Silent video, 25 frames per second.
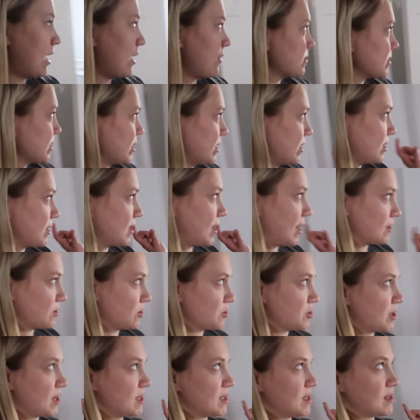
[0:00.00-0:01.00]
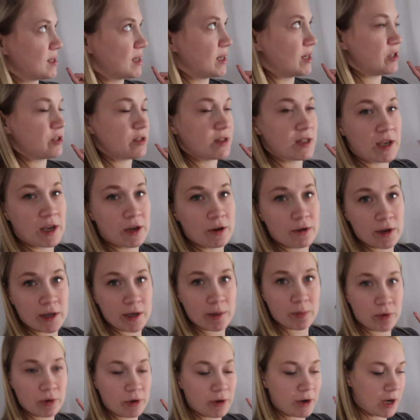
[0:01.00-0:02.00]
I was gonna. I told you guys I was gonna do the
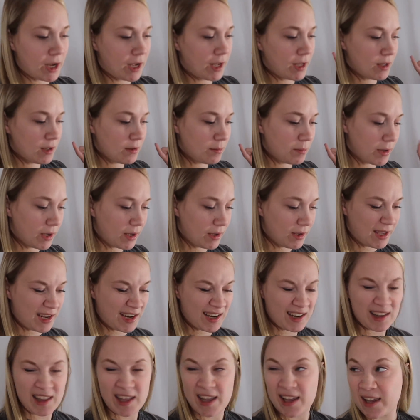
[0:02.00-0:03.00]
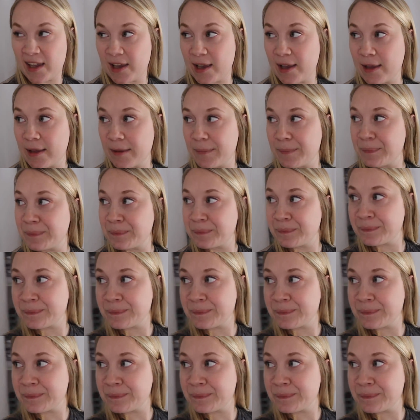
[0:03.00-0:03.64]
agreeable will gray. you do me a favor like and it. paint